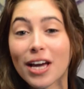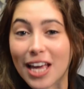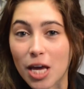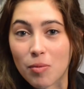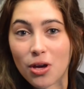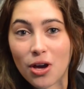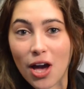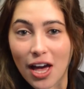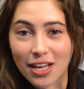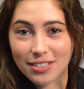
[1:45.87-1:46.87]
I came here,
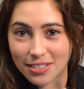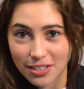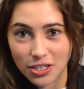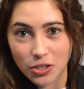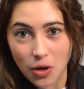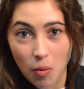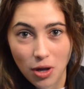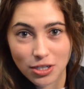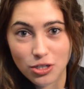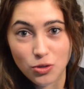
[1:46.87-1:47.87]
I instantly knew I
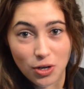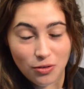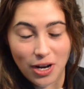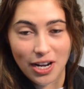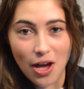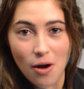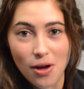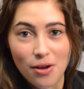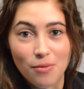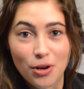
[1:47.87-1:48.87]
wanted to join radio,
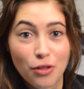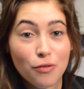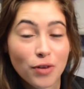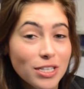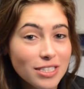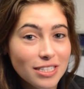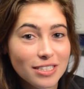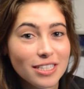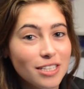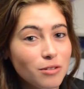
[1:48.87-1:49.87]
and one of the first
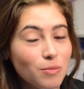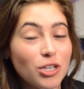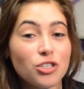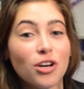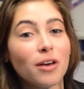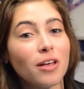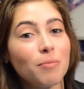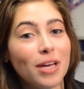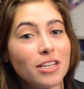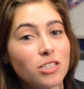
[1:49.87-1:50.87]
things I did was make sure I
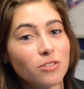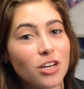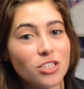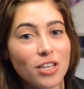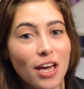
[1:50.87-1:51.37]
made it to Rush